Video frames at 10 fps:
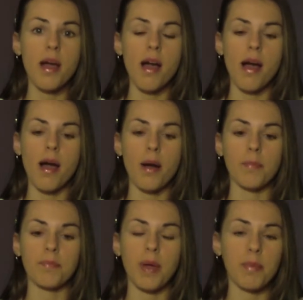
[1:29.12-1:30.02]

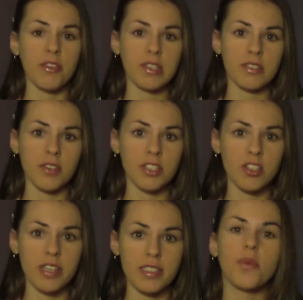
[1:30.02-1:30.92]
My mother has very
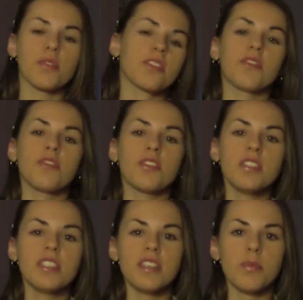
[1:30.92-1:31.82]
dry skin. The
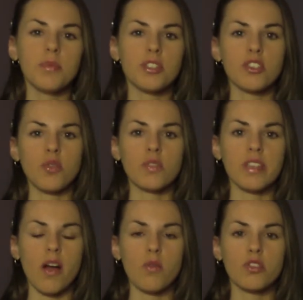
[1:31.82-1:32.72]
first step was
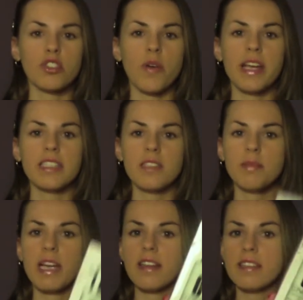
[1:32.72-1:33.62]
sold out, so I ended
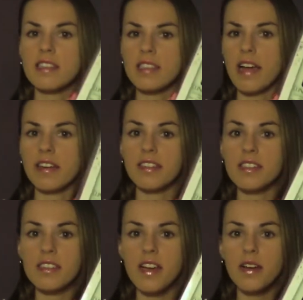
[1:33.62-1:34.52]
up getting the
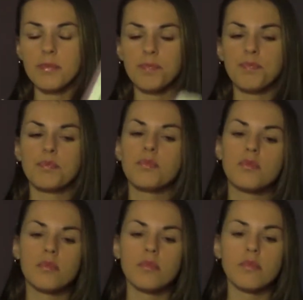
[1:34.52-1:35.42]
second step,
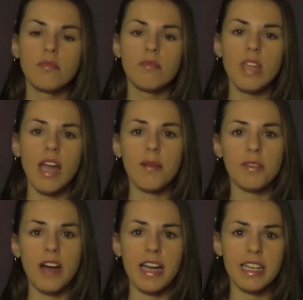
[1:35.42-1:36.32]
and I'm
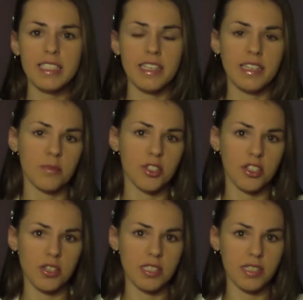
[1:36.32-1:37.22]
glad I did. I'm
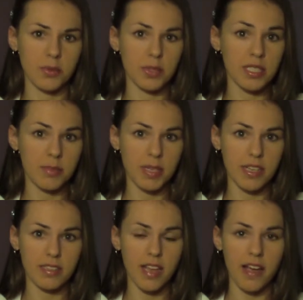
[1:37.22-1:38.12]
just going to stick with this
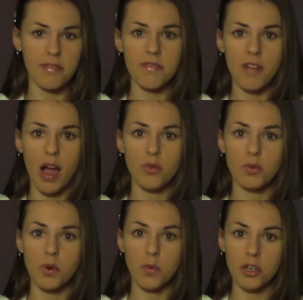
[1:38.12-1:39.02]
because I've found
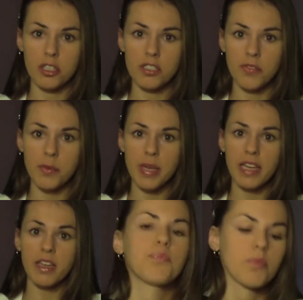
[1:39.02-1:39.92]
what works for
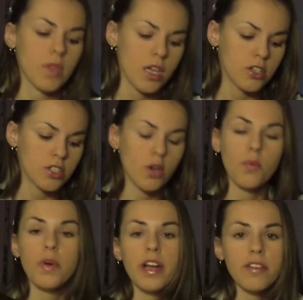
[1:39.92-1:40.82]
me. So
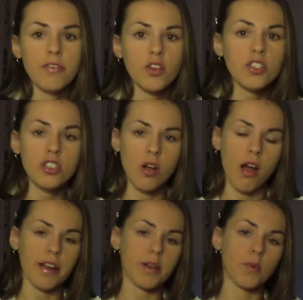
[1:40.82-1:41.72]
when I first
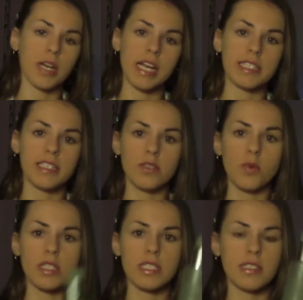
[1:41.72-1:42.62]
got it, what I did
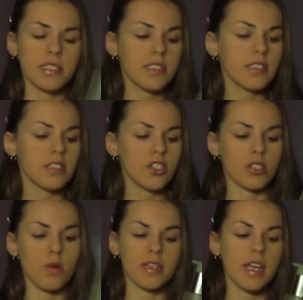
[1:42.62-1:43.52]
was, this is the soap.